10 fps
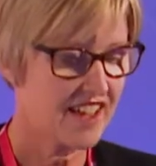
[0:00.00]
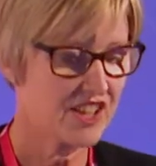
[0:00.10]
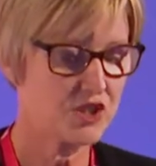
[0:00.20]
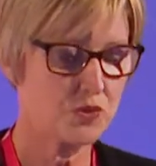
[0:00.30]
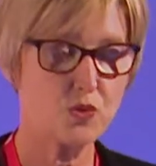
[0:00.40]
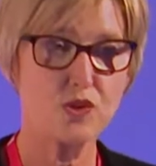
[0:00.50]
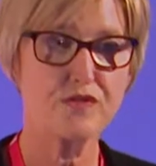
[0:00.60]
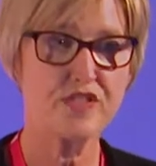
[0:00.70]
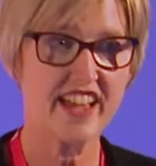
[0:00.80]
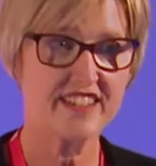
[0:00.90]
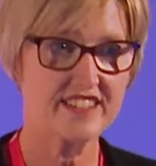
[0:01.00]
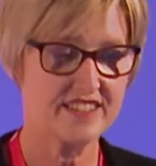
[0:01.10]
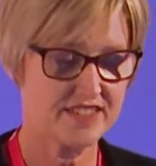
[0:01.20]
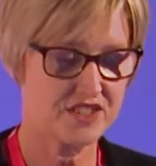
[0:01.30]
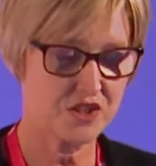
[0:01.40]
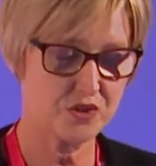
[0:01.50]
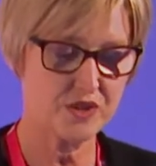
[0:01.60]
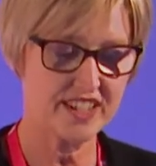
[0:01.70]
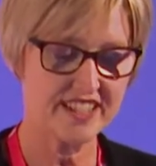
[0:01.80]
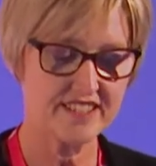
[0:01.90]
and do all of that
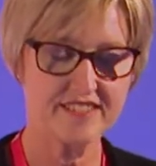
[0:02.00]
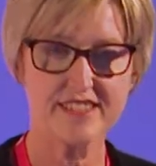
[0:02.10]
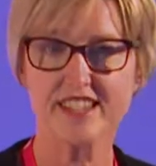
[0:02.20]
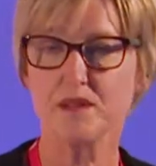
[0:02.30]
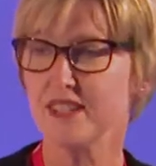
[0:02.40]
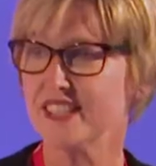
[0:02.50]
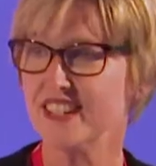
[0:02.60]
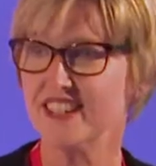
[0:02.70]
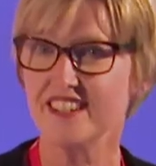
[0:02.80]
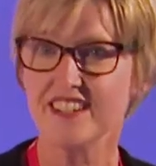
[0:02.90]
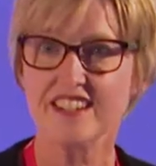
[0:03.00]
securely, seamlessly,